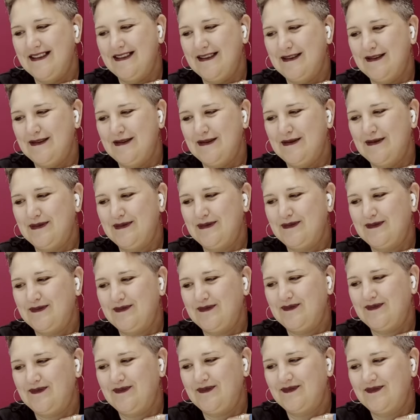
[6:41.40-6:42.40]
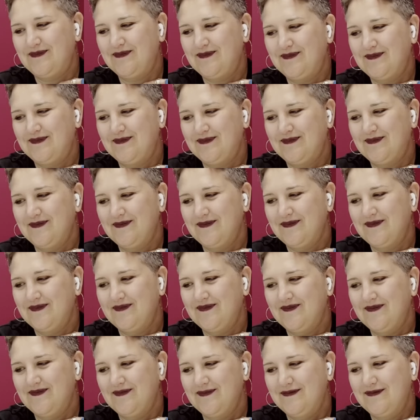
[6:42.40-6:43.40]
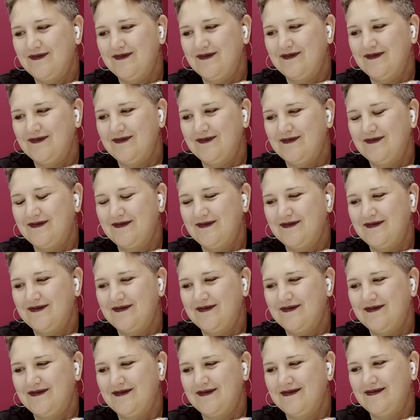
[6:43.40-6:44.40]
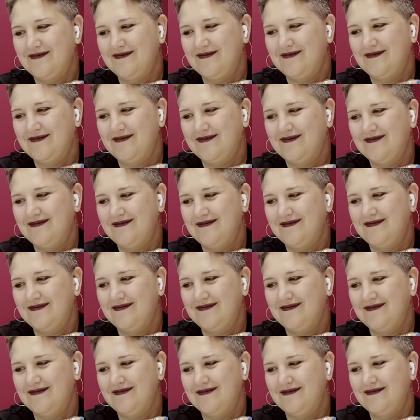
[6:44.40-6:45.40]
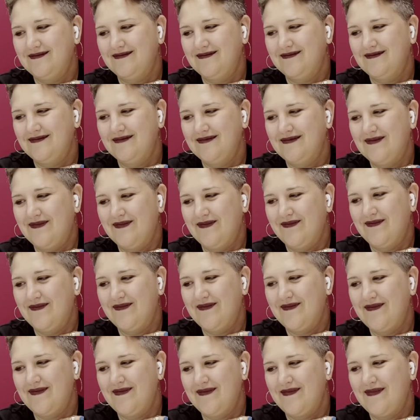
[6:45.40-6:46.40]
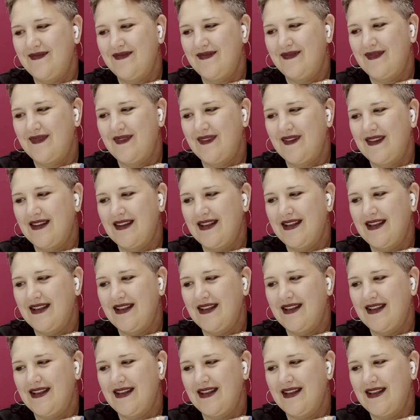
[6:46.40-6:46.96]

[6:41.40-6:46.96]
No one is speaking in this clip.